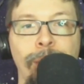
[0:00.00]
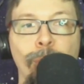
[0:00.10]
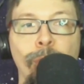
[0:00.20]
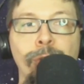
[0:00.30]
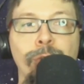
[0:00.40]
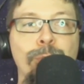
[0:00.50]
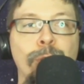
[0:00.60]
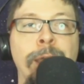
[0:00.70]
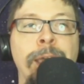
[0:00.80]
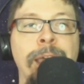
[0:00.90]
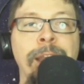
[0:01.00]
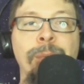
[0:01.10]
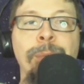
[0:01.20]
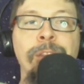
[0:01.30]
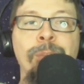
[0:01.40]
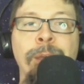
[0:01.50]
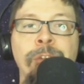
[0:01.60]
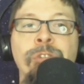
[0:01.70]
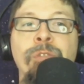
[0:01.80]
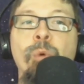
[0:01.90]
Birds of Prey and the
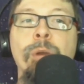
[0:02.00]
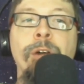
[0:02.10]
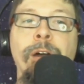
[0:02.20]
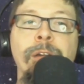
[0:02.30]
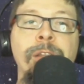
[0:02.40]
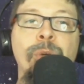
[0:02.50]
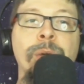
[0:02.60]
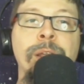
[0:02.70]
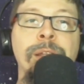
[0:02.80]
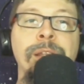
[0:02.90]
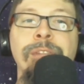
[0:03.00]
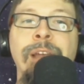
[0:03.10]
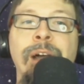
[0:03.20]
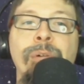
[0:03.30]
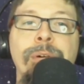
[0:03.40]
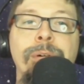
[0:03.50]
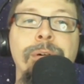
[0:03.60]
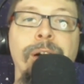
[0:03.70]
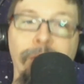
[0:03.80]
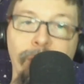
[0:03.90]
Emancipation of One Harley Quinn is now
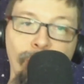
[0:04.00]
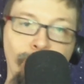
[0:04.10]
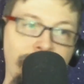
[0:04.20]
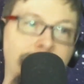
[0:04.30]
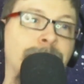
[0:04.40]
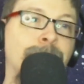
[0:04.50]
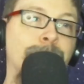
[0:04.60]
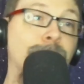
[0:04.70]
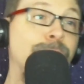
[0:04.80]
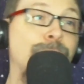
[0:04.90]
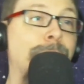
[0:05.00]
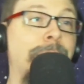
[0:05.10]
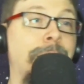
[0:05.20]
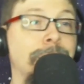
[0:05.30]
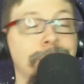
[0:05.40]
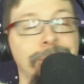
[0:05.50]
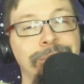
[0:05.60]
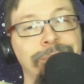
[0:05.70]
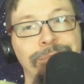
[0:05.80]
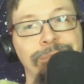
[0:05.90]
Harley Quinn, Birds of Prey.
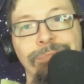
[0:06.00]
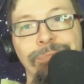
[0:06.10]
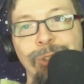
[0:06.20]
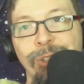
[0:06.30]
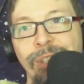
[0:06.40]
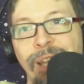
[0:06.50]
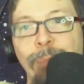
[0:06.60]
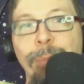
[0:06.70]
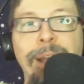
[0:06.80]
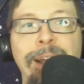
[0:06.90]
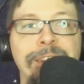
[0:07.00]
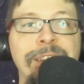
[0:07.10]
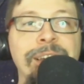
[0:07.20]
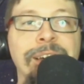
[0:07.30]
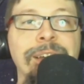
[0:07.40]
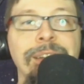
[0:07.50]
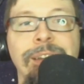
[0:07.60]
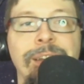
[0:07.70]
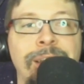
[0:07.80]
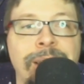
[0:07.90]
It's not a bad idea.
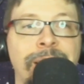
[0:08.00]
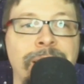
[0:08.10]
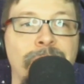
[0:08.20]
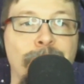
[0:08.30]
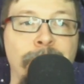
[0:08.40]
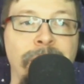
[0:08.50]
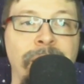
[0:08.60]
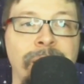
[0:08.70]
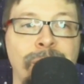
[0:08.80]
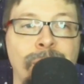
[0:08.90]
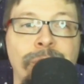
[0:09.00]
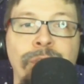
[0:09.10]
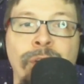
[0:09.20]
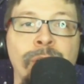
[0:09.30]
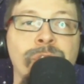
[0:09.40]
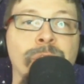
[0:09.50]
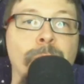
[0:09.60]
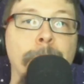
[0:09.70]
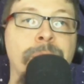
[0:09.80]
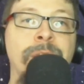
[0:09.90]
Speaking to The Verge, a
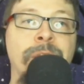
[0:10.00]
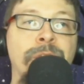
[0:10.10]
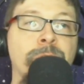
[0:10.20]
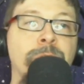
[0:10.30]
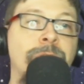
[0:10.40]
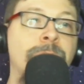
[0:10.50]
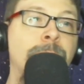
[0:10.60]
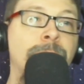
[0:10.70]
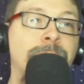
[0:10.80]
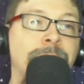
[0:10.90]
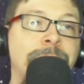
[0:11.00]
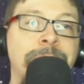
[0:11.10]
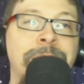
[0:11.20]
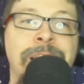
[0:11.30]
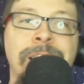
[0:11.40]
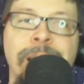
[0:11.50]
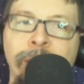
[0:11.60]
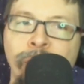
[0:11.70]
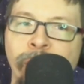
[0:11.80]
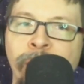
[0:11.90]
representative for the studio said that the
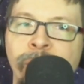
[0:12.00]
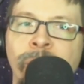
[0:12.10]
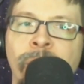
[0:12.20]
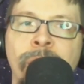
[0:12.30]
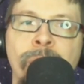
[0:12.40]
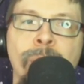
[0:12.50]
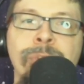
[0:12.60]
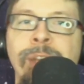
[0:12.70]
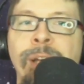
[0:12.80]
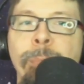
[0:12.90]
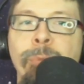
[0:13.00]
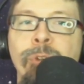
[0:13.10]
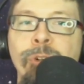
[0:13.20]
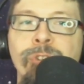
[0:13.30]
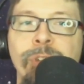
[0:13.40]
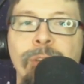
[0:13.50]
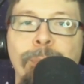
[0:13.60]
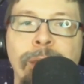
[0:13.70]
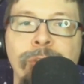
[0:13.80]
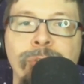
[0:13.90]
title change was to help search
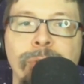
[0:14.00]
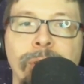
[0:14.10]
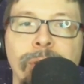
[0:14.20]
expansion